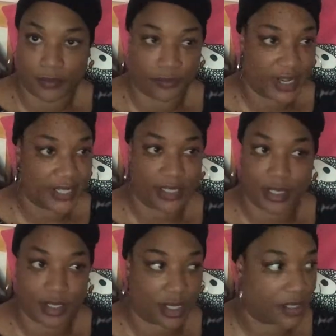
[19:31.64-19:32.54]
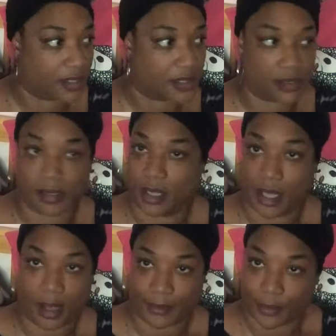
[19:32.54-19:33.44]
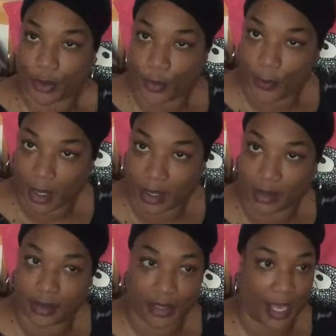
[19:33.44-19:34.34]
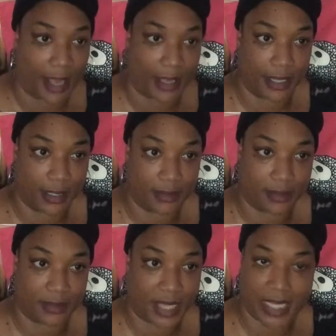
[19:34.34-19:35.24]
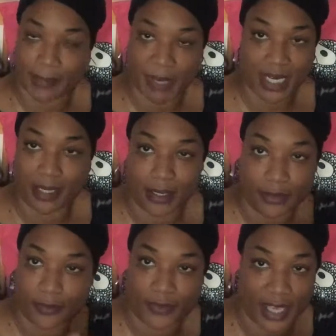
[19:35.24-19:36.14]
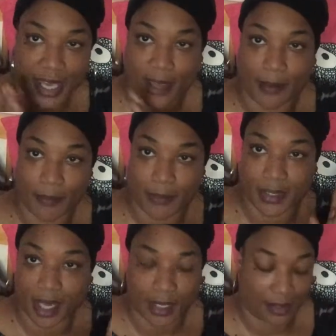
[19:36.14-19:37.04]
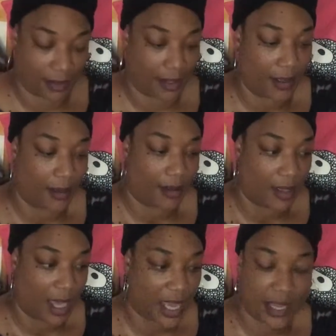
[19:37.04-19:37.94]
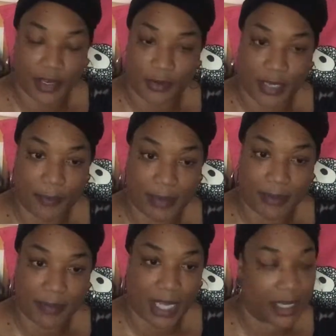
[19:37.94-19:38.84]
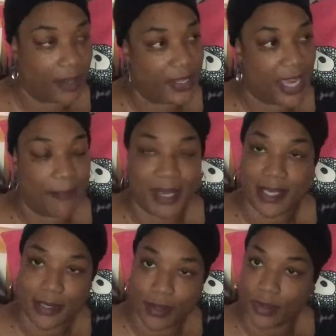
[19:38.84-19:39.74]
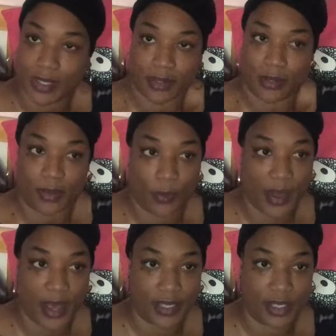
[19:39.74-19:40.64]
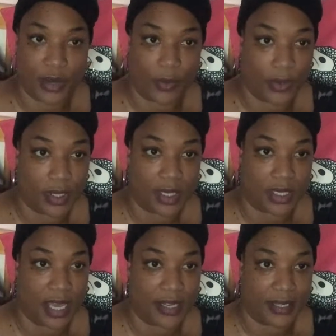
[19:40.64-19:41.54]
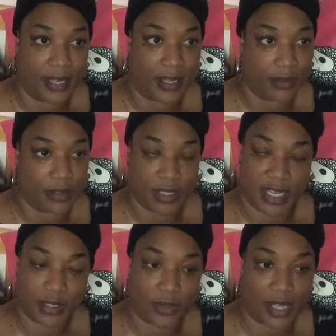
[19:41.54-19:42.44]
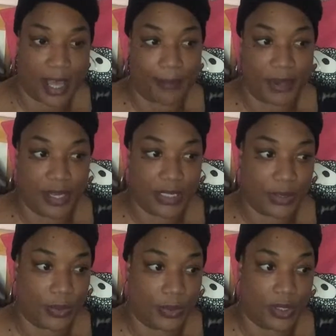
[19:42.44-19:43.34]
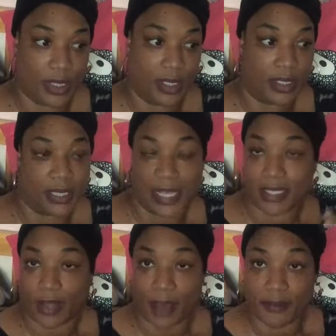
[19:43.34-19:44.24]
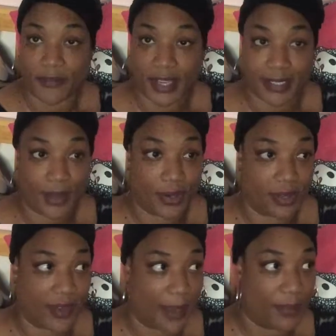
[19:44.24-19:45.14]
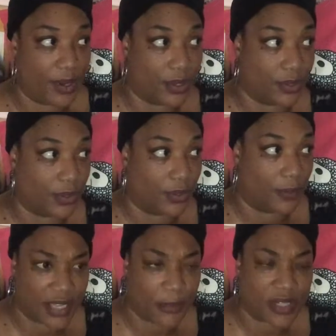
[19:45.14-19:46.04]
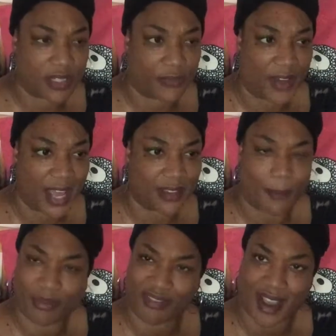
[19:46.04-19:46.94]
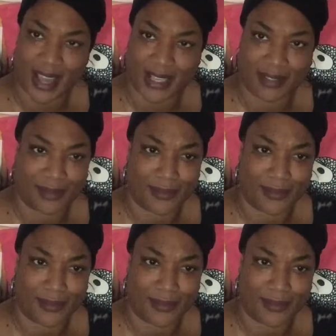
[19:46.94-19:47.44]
ready to just, I don't know what, like, that's me, done, forget it, done. And then there'll be people like, oh yeah, but it's not the worst, you know, and this could have happened, or there's other things that could have happened, or they will just find the bright